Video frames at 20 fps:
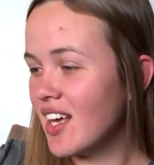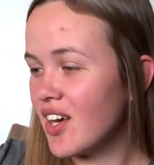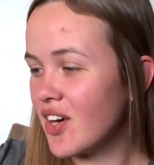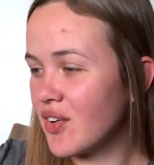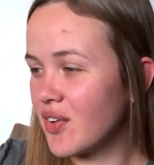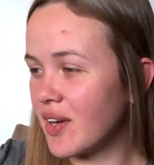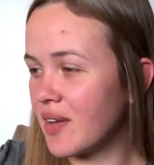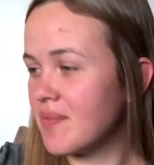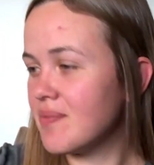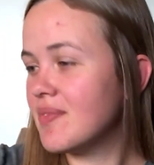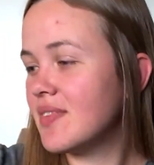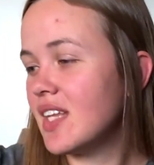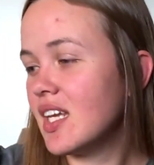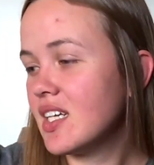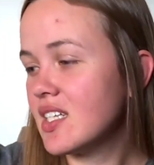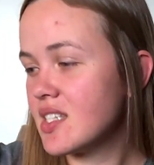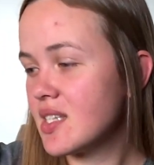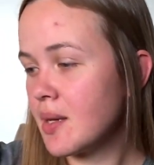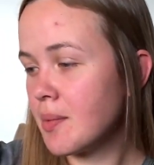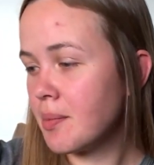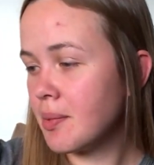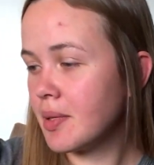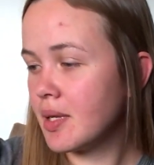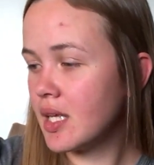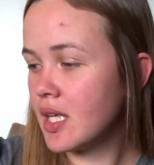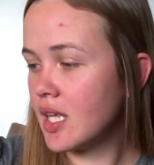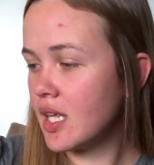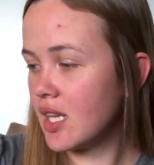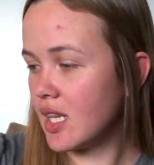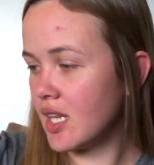Okay, next up,
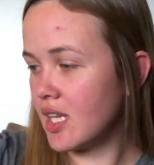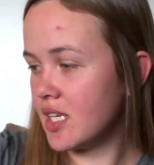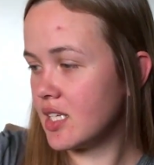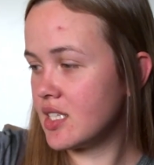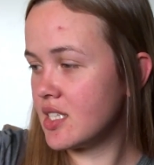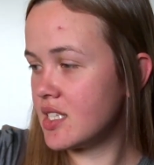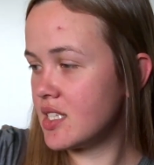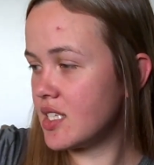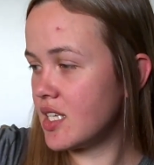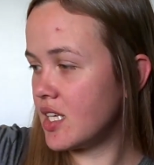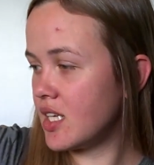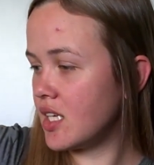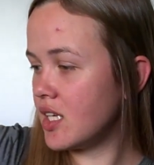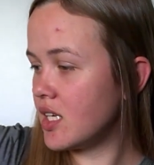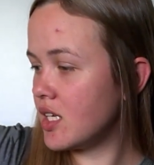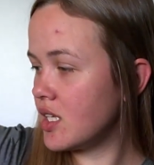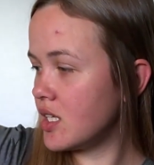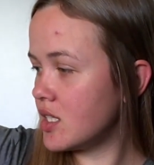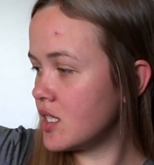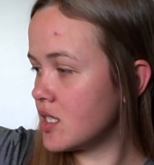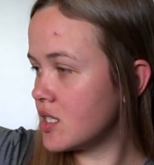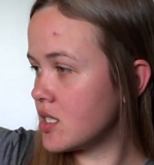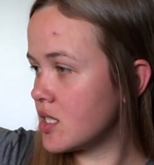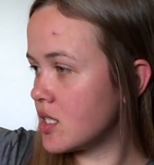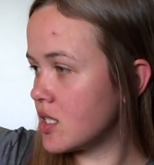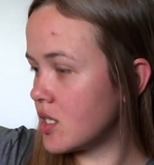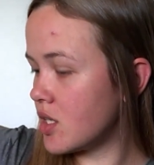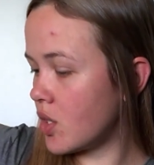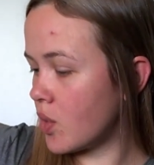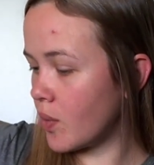this
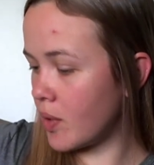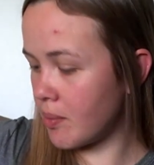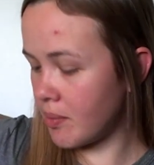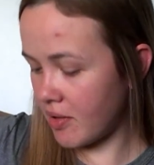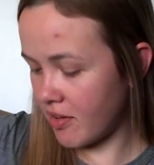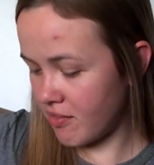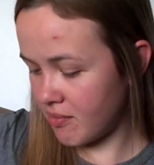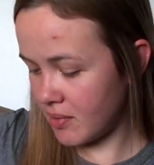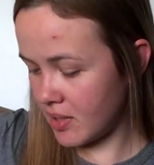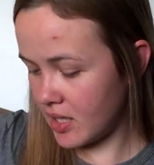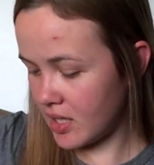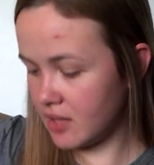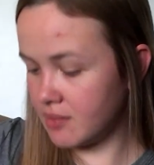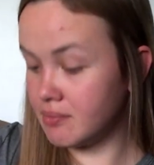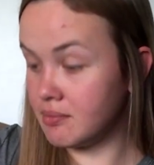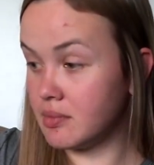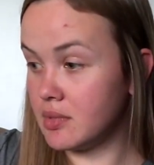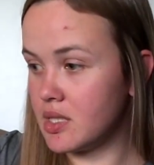is a whip I've made